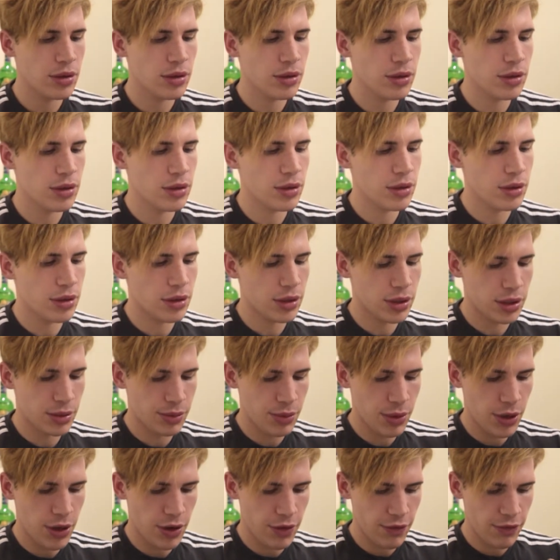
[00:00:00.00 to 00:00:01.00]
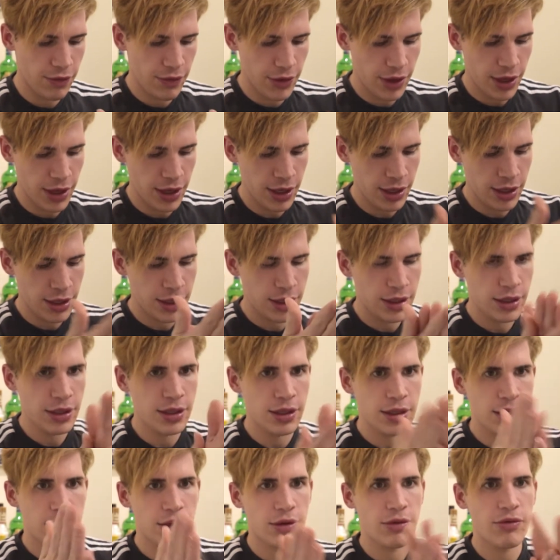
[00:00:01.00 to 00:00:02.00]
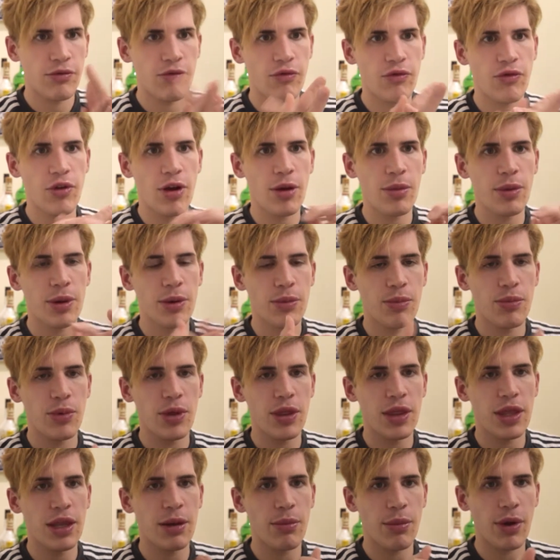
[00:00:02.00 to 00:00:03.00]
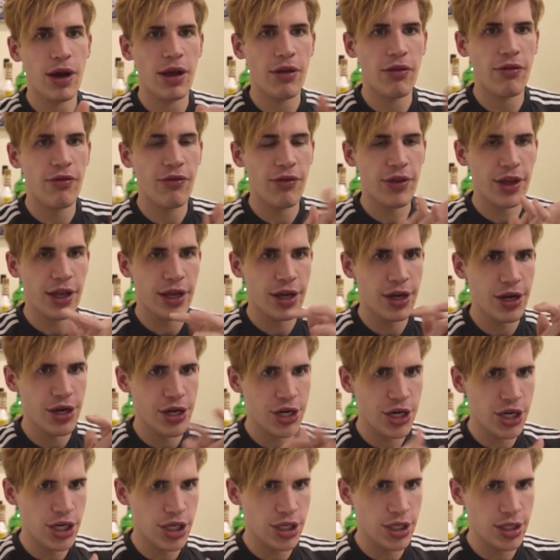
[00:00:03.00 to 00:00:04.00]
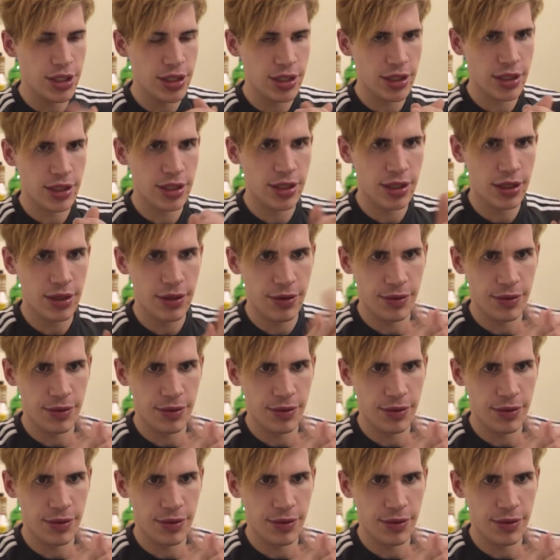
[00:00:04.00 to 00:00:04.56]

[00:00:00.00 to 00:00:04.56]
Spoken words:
It's perfect. rub it within my fingers